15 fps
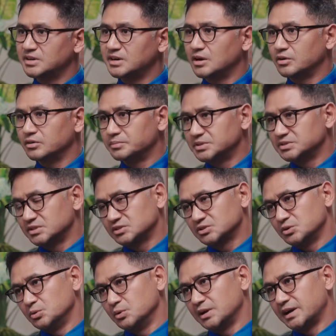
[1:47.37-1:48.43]
straight out of
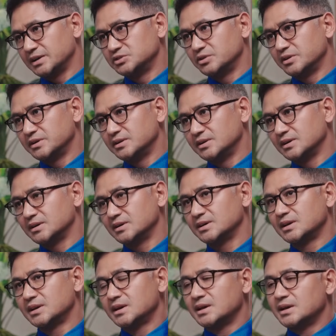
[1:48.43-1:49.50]
business school. I joined
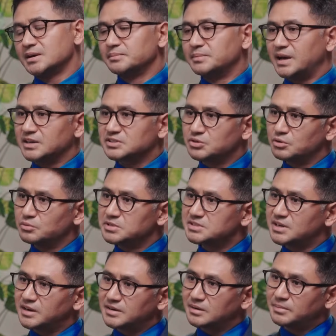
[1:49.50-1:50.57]
Blackstone. We
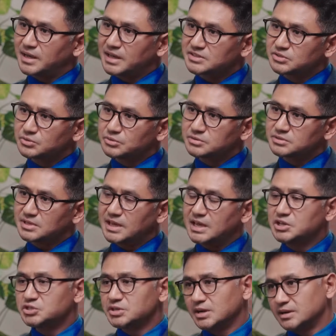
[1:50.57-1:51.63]
started Blackstone's
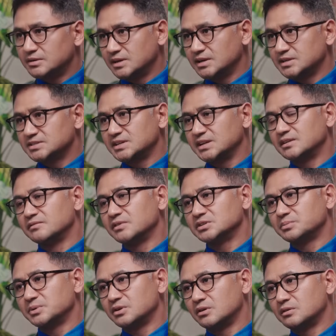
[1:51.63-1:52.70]
Asia Real Estate
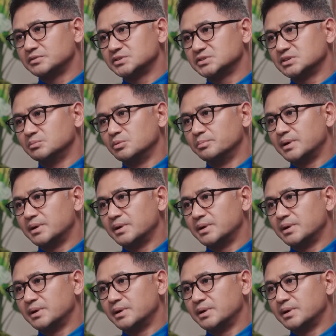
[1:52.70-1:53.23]
Investment Office in